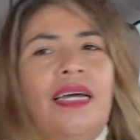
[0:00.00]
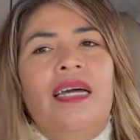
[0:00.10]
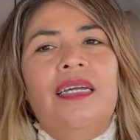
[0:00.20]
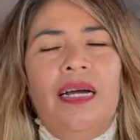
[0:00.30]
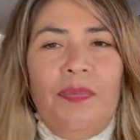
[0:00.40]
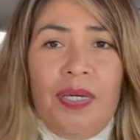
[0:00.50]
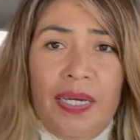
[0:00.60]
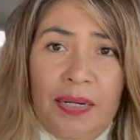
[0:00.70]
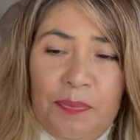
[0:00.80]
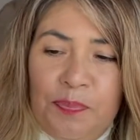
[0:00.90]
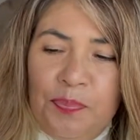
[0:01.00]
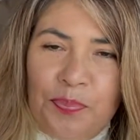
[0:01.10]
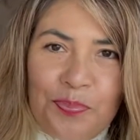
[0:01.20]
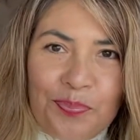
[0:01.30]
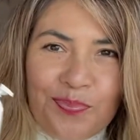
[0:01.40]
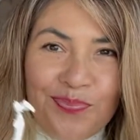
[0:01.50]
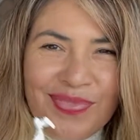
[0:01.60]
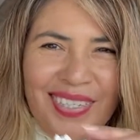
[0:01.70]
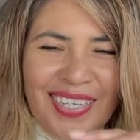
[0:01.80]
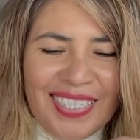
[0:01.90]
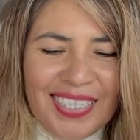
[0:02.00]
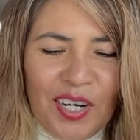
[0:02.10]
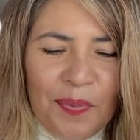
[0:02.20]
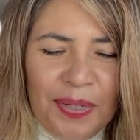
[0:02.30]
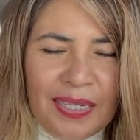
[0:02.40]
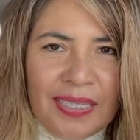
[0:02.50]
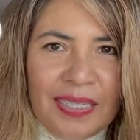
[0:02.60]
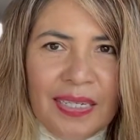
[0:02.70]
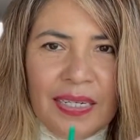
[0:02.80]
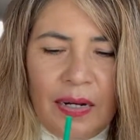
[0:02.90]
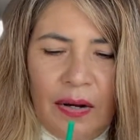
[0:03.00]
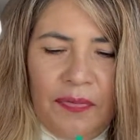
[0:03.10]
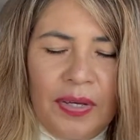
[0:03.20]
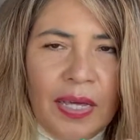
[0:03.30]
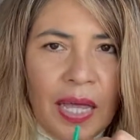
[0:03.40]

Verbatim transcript: I got me um a Starbucks coffee.